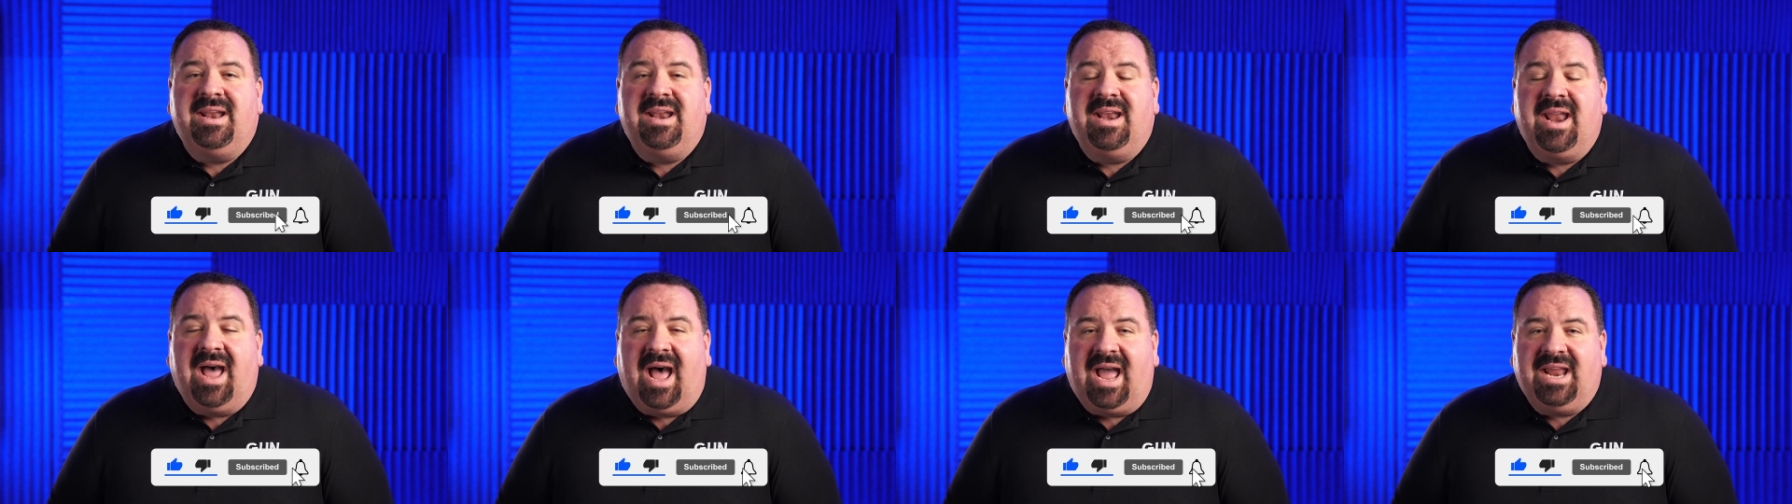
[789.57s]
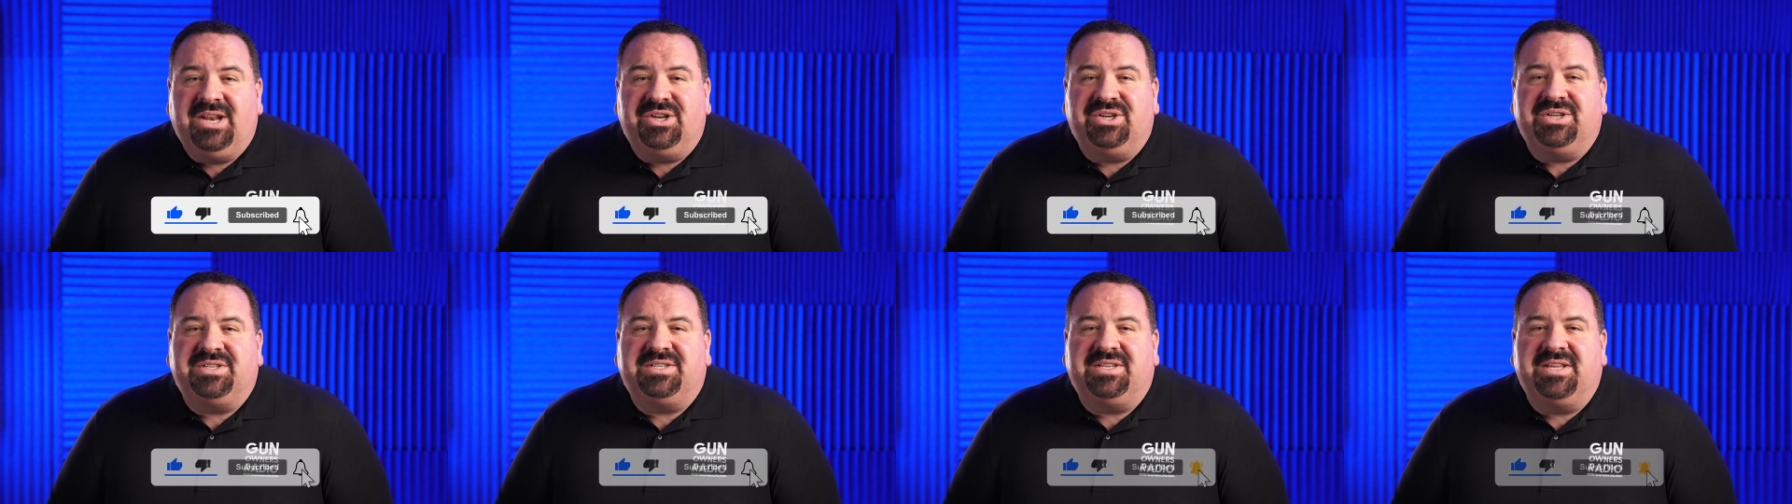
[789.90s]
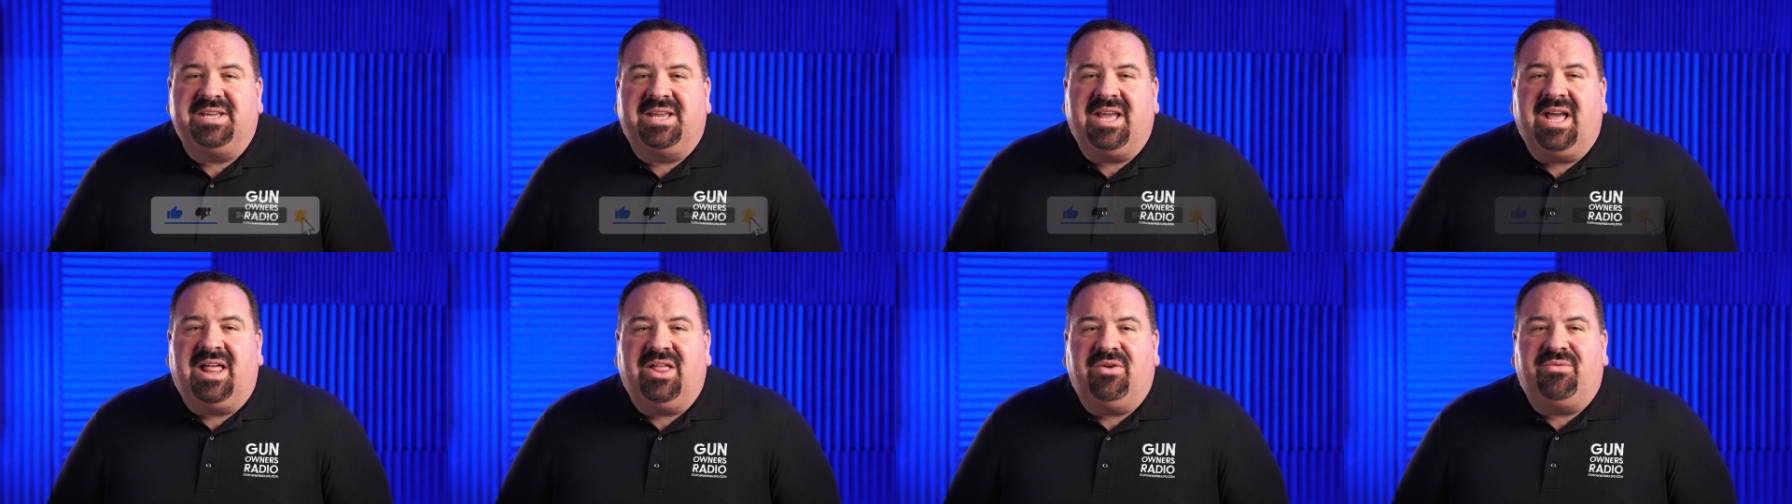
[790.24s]
not
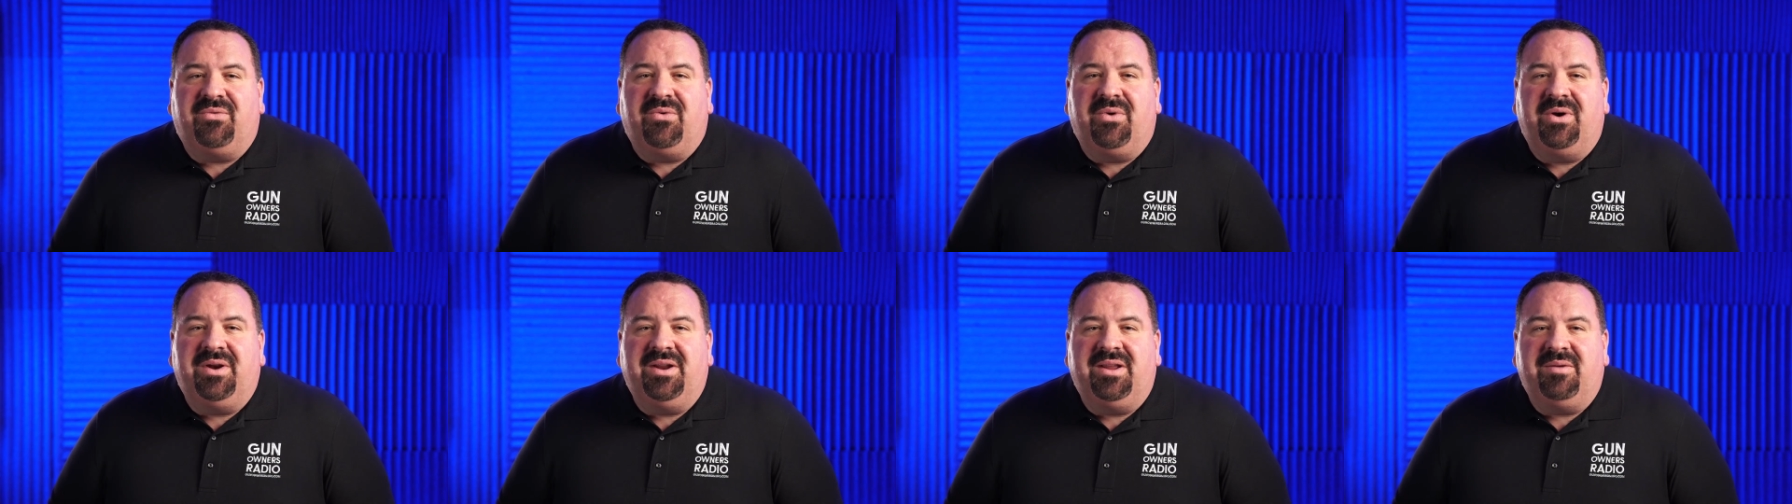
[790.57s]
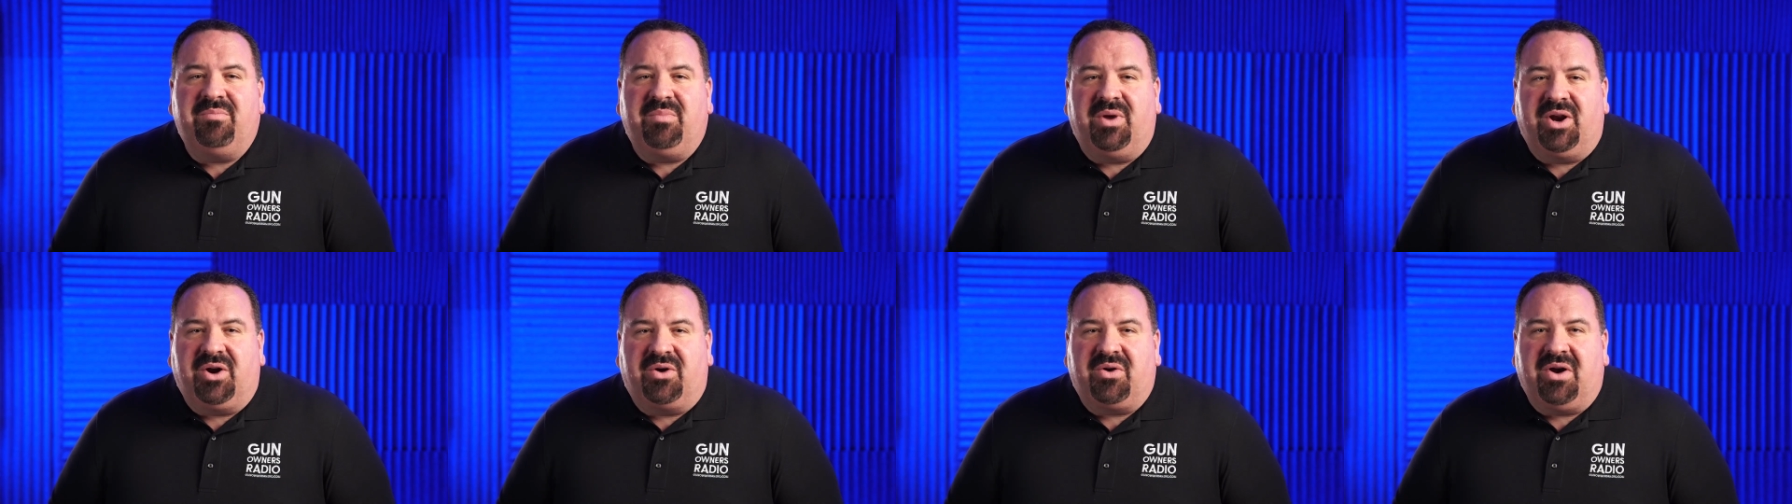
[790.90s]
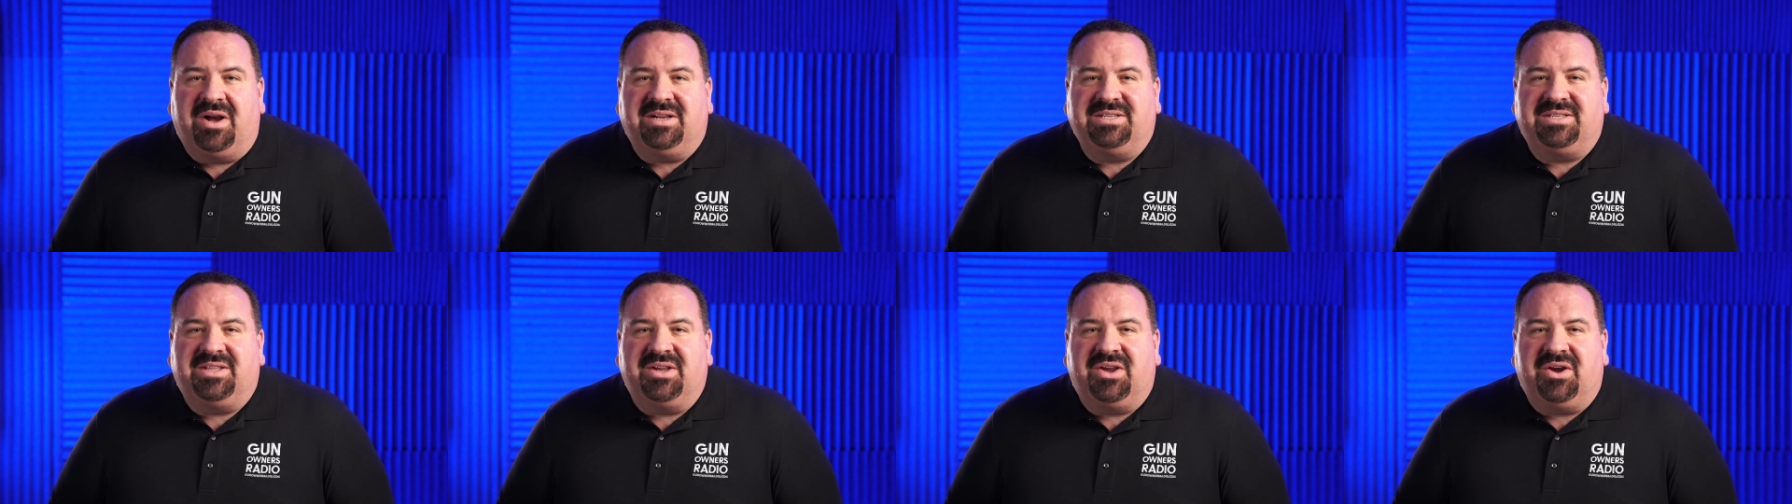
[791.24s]
just in California, but
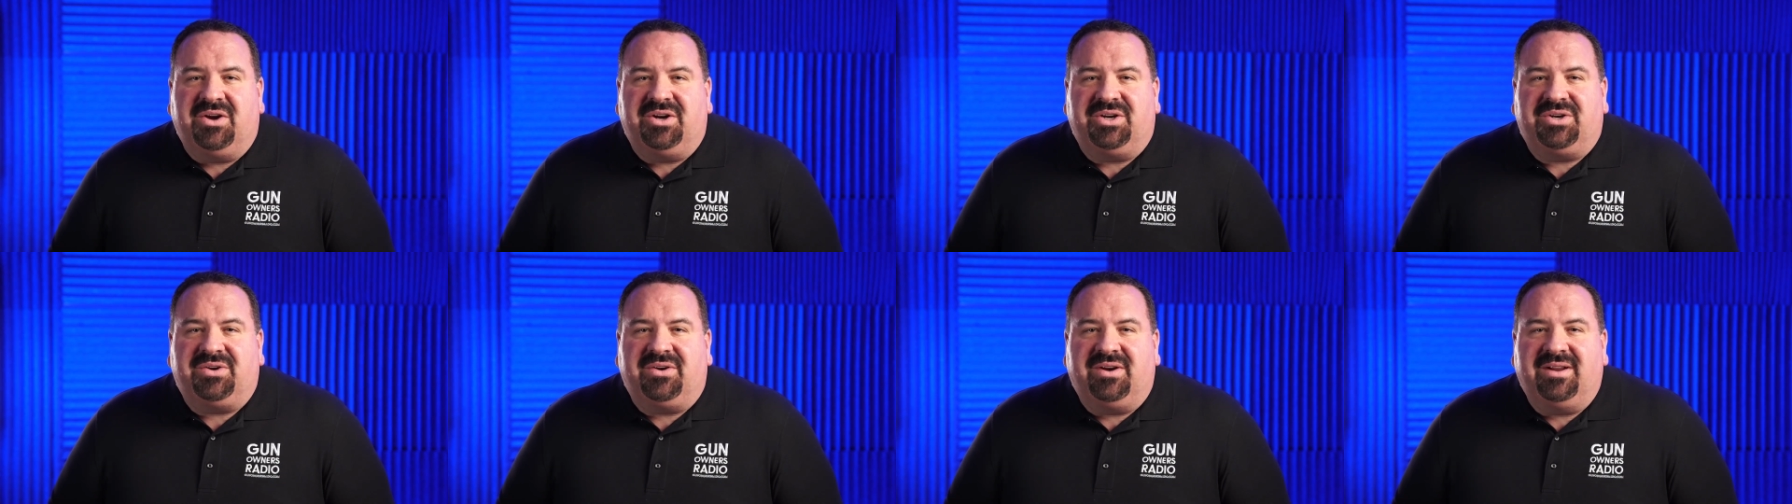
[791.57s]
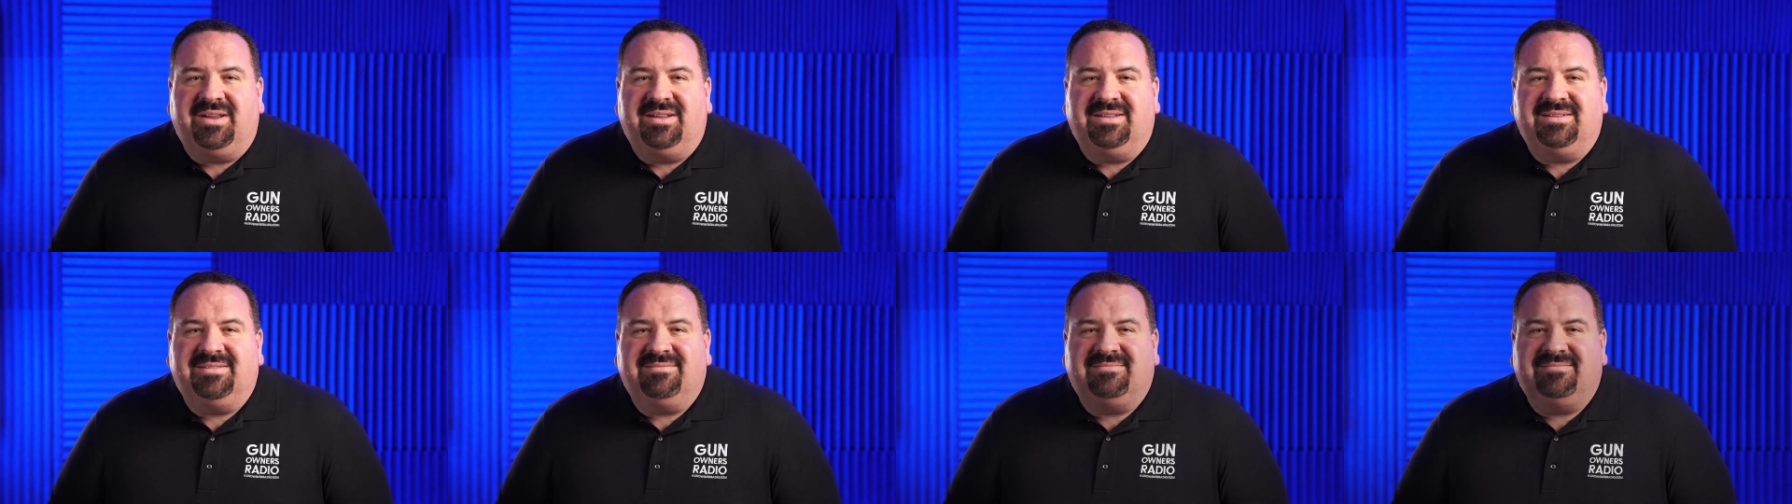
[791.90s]
across the country.